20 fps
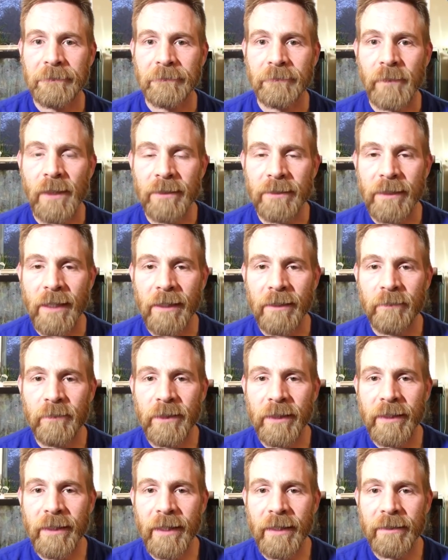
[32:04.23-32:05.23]
Asylum
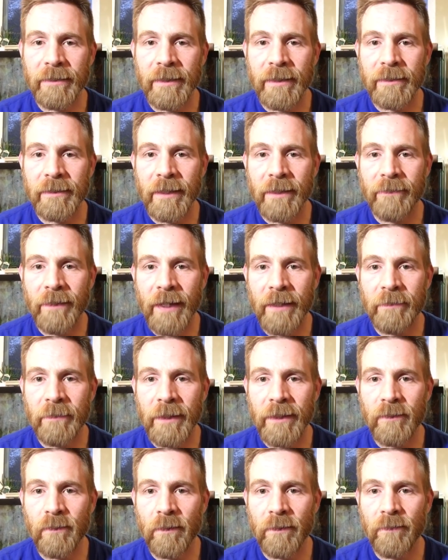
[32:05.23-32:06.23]
JK says, I've had
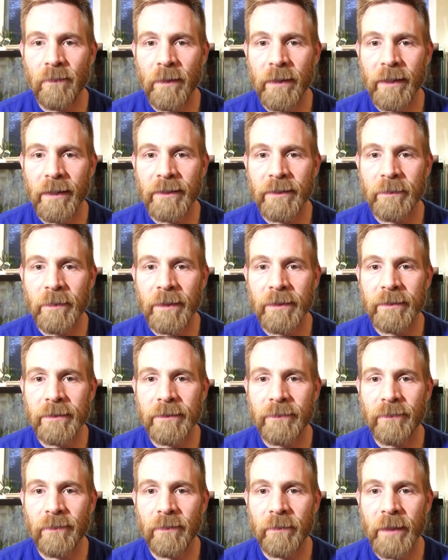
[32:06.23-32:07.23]
my dwarf white
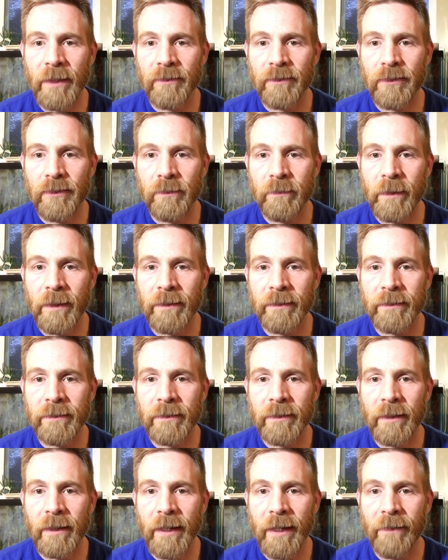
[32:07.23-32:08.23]
isopods for about two
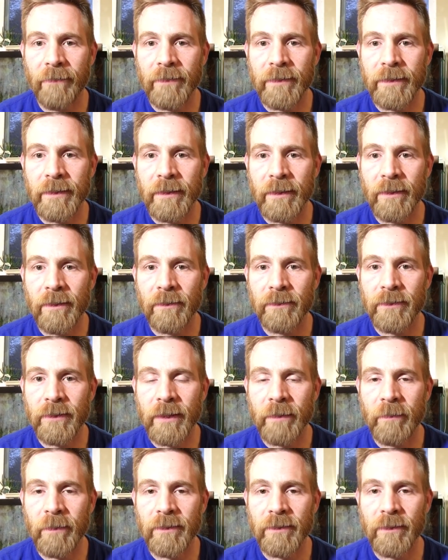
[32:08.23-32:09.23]
months, and I haven't seen the culture
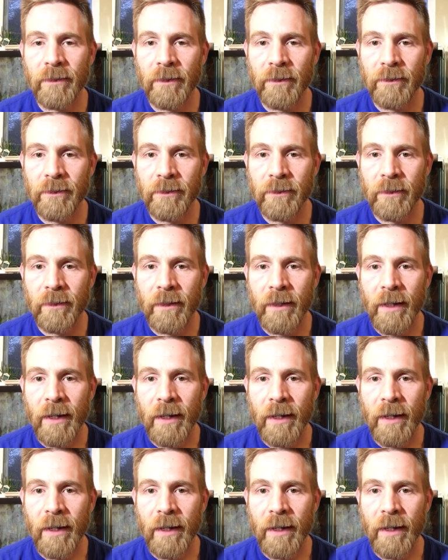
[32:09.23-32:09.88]
get much larger.